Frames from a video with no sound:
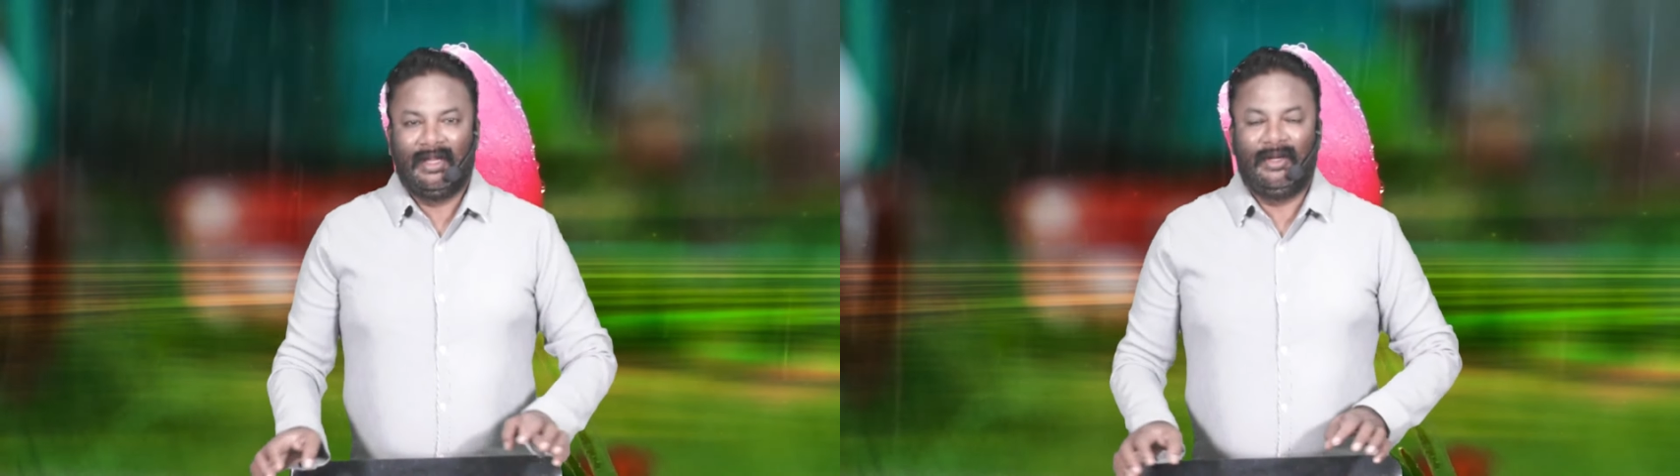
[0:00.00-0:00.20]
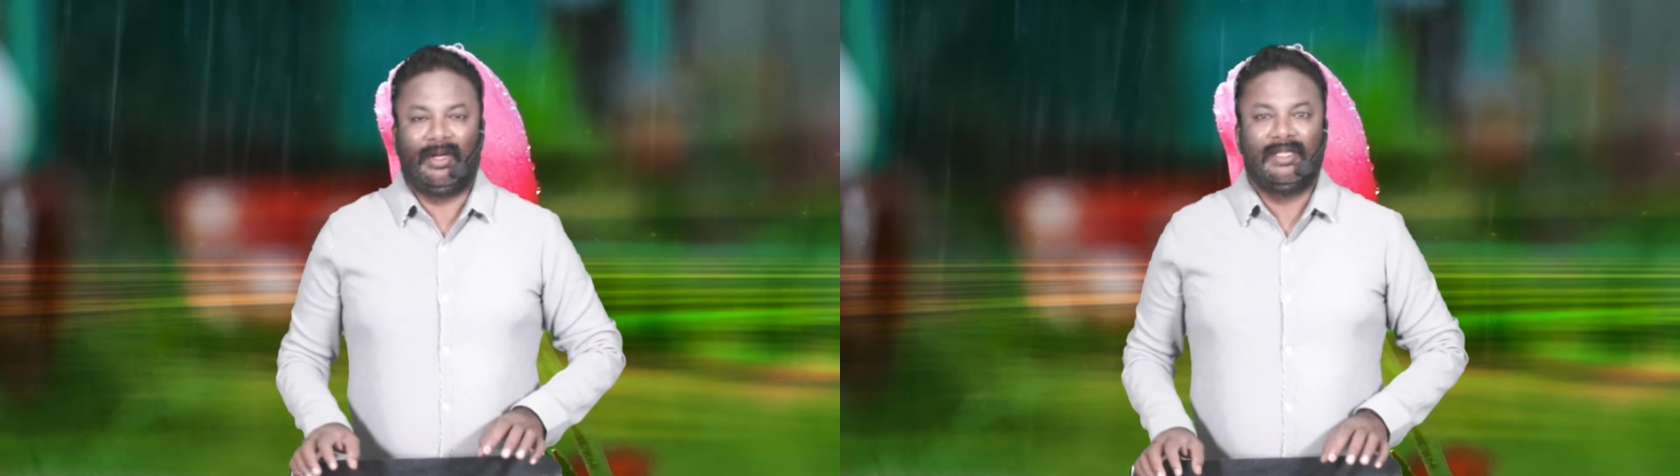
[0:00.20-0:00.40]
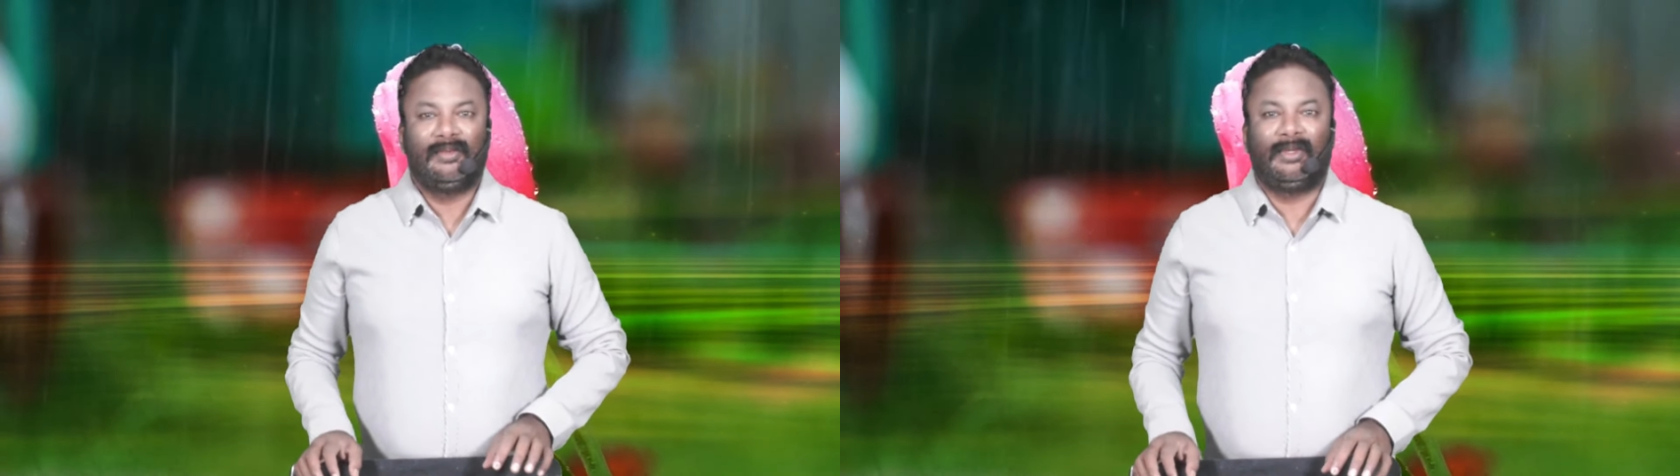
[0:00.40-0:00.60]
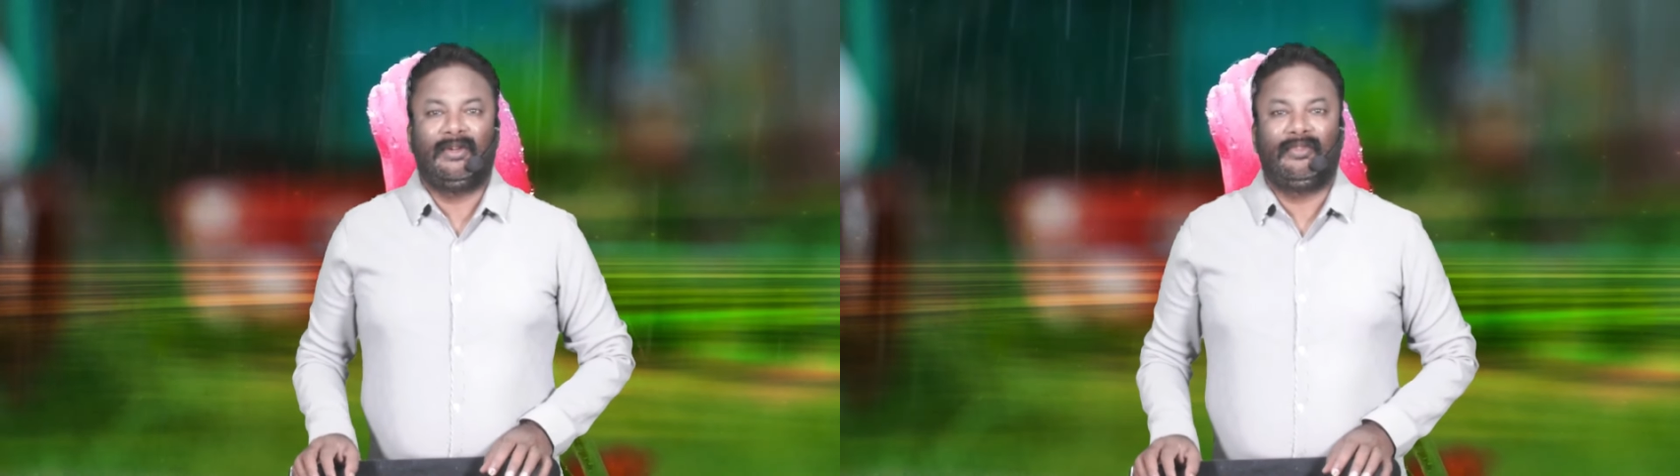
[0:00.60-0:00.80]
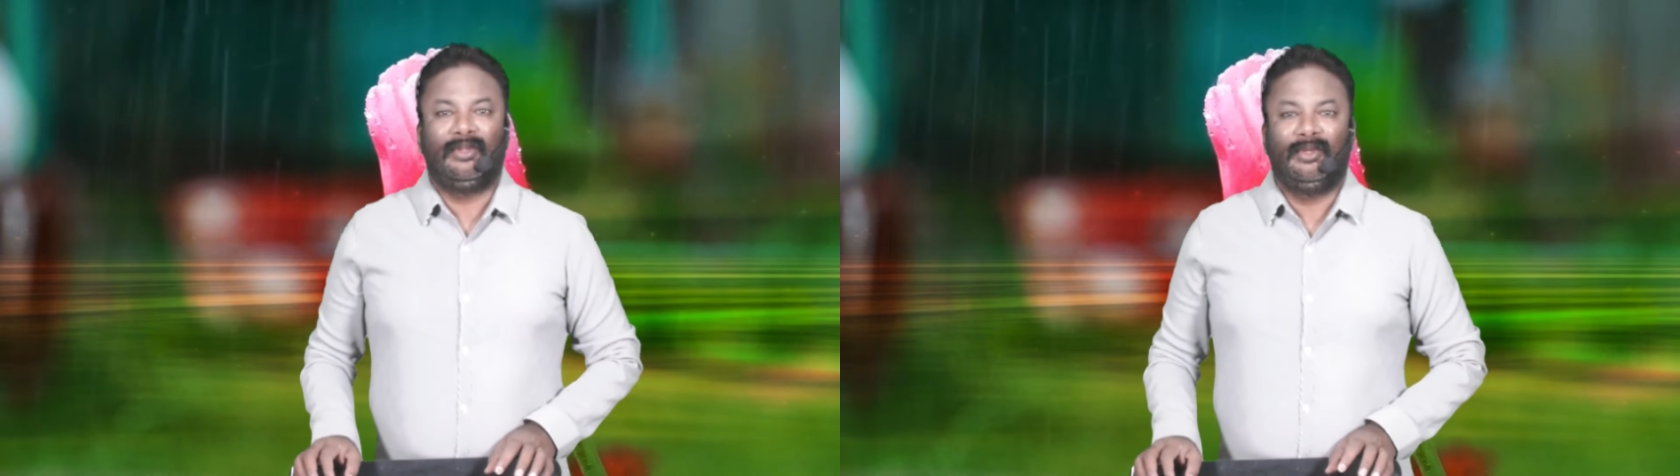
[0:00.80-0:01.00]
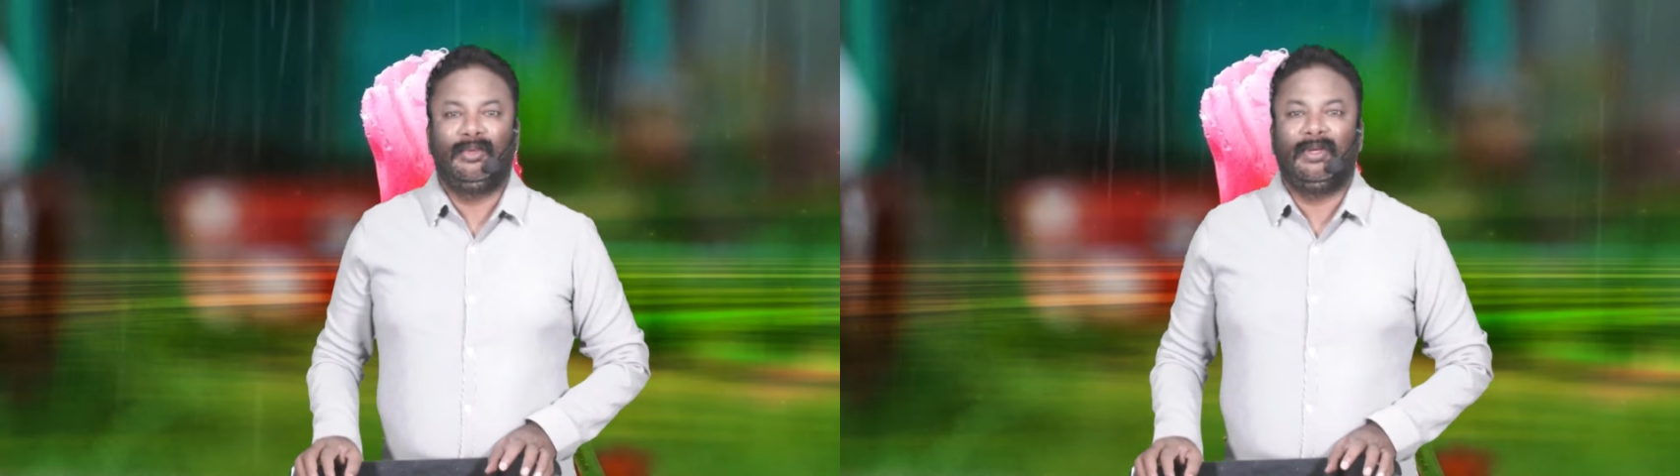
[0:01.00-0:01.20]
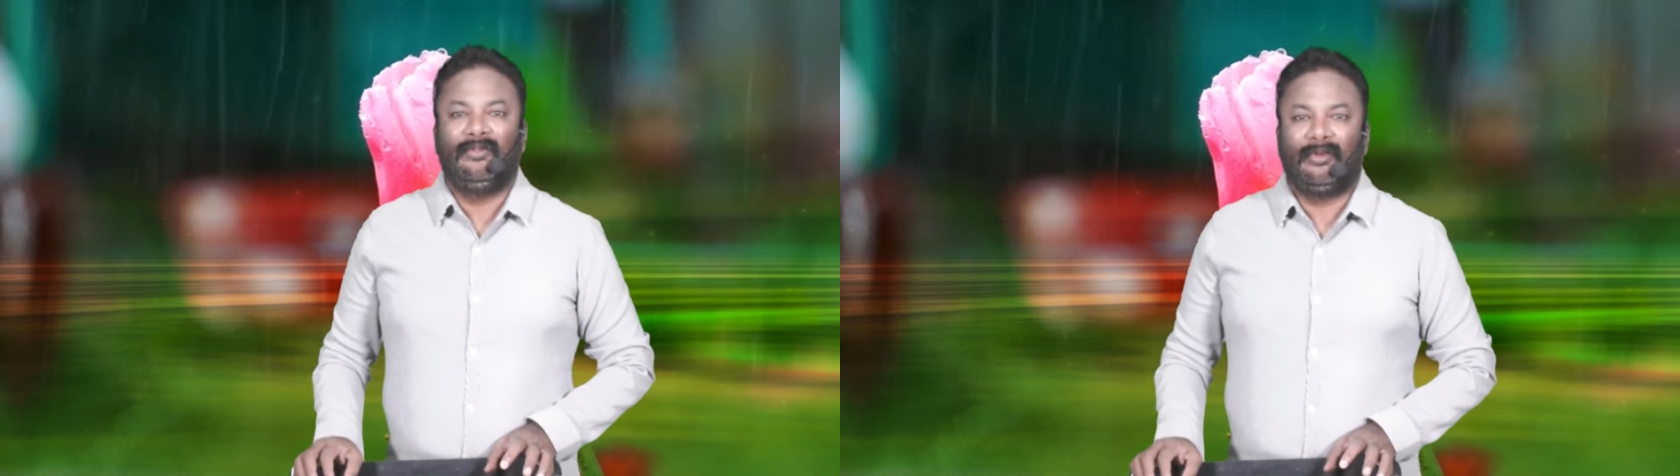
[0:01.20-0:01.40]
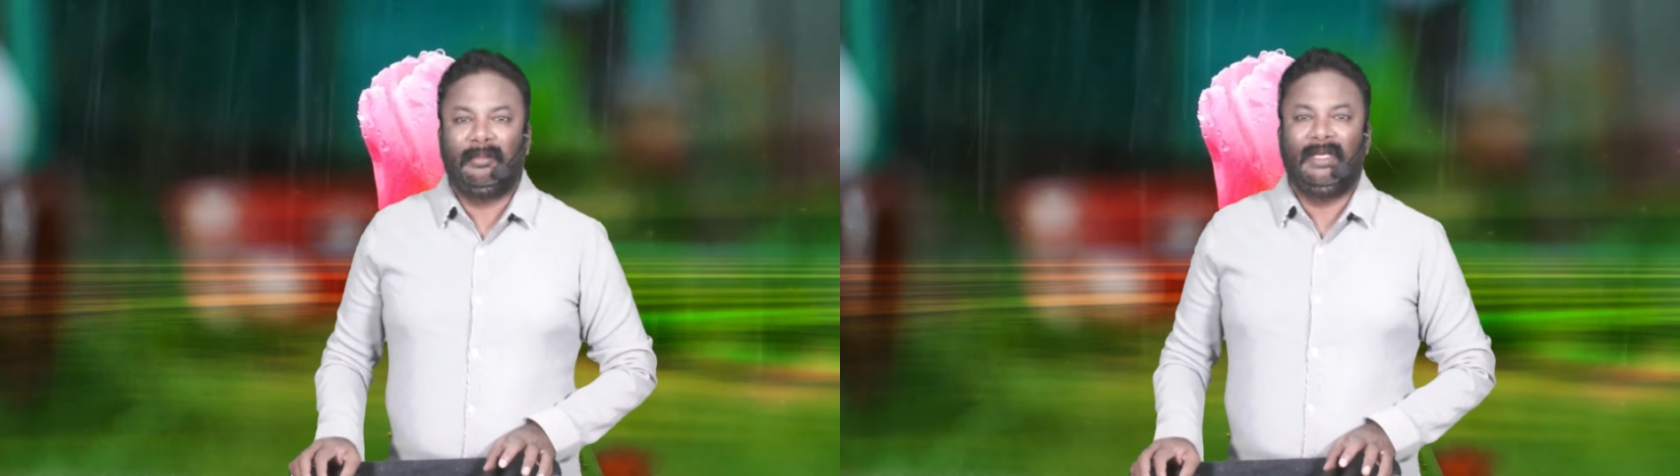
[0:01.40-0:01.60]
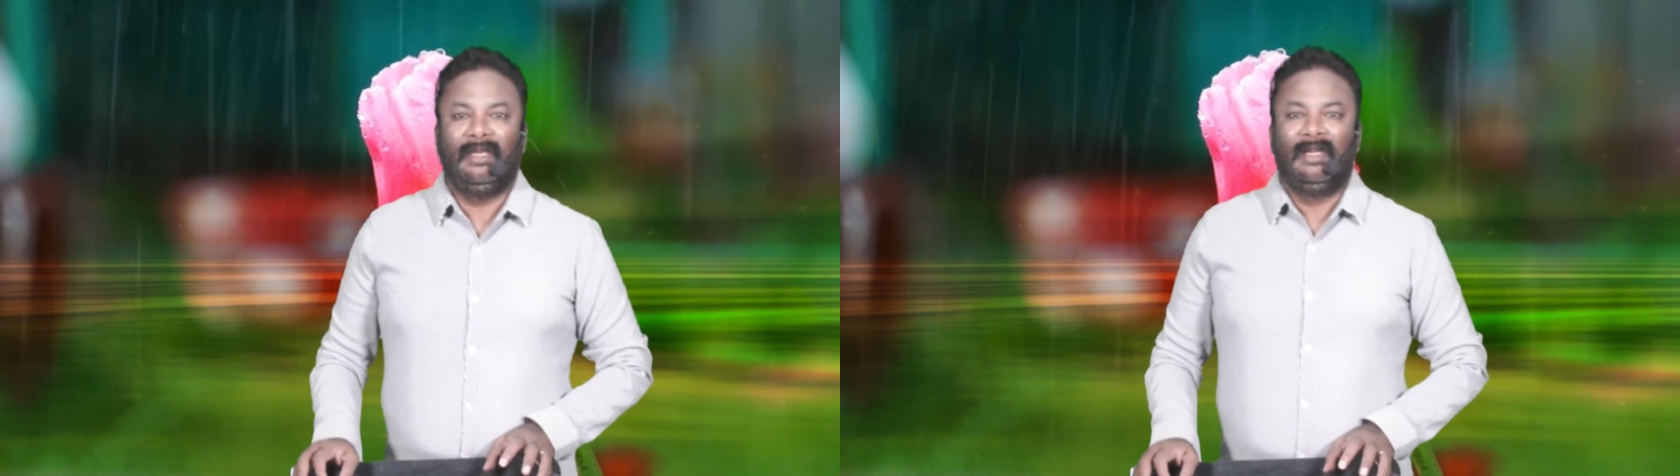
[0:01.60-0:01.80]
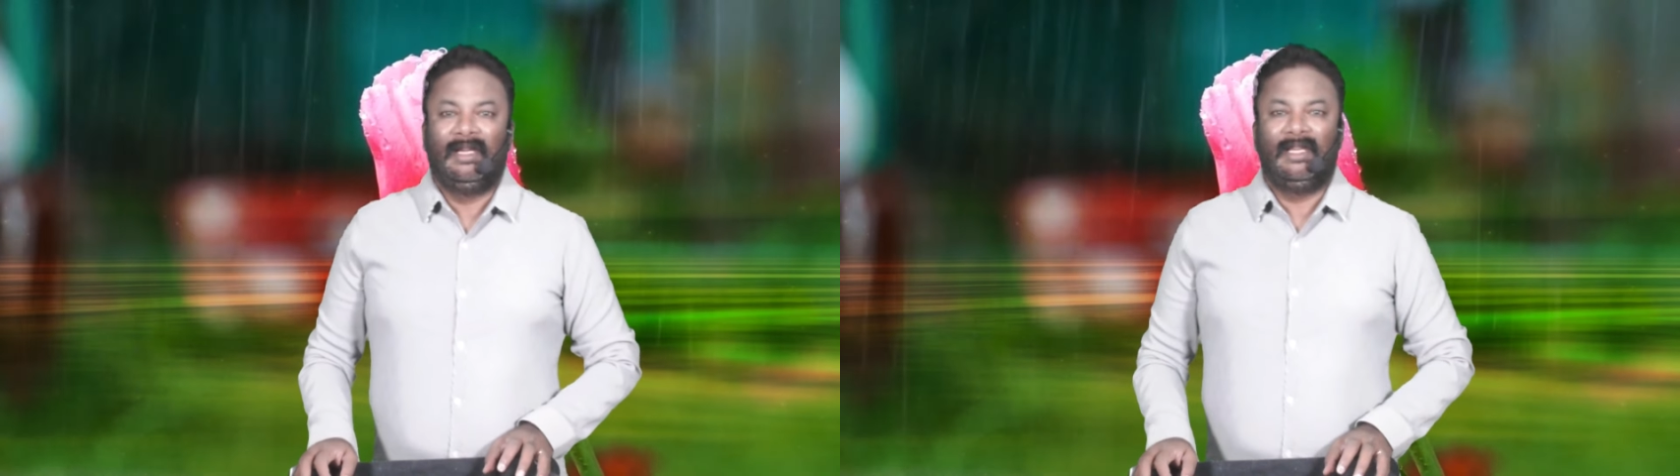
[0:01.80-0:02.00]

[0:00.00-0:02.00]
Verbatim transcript: God's word for you and for me